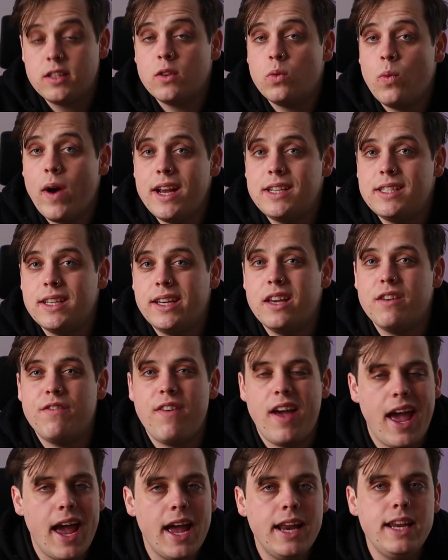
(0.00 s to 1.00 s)
It's a way to
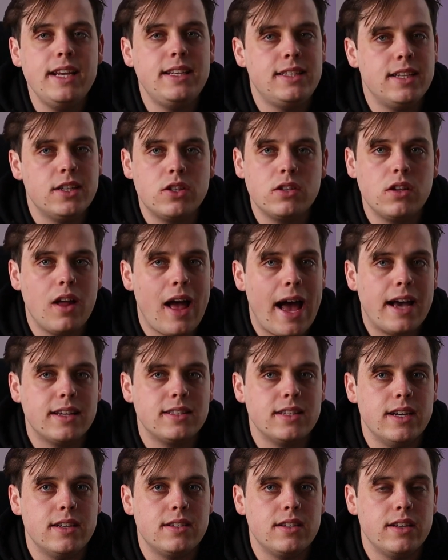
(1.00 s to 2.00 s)
give any digital
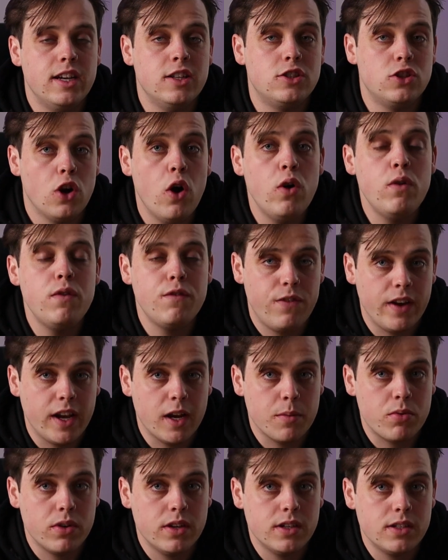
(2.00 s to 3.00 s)
asset its own
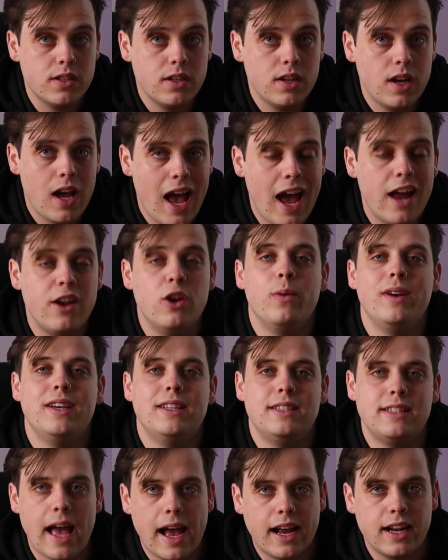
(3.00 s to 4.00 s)
fingerprint and know
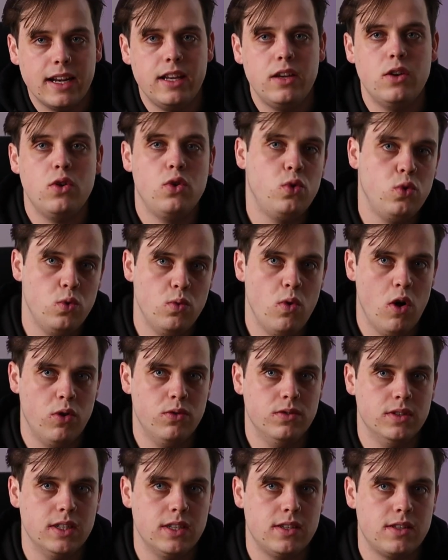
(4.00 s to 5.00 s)
exactly who owns